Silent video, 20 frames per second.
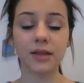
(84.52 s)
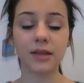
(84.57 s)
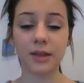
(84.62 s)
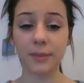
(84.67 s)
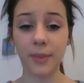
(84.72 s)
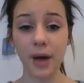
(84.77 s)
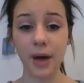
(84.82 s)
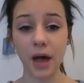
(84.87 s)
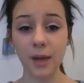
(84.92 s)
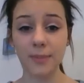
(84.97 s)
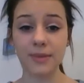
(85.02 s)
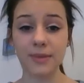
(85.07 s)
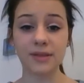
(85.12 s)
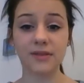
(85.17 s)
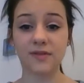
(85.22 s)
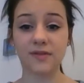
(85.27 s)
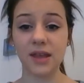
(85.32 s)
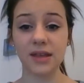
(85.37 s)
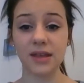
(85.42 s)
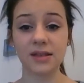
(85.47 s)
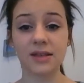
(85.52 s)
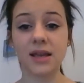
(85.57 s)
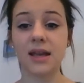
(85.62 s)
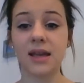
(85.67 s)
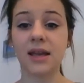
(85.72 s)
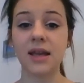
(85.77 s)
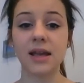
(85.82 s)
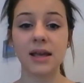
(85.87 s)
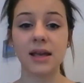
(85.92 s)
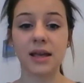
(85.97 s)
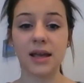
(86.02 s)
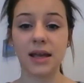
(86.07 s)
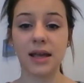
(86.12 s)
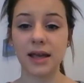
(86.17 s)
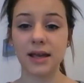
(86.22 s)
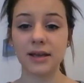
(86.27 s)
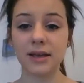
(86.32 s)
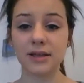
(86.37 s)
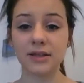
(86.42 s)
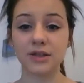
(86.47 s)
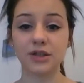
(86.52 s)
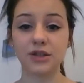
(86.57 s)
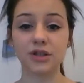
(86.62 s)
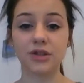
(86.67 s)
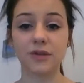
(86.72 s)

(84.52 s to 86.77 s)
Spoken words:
The purpose of this is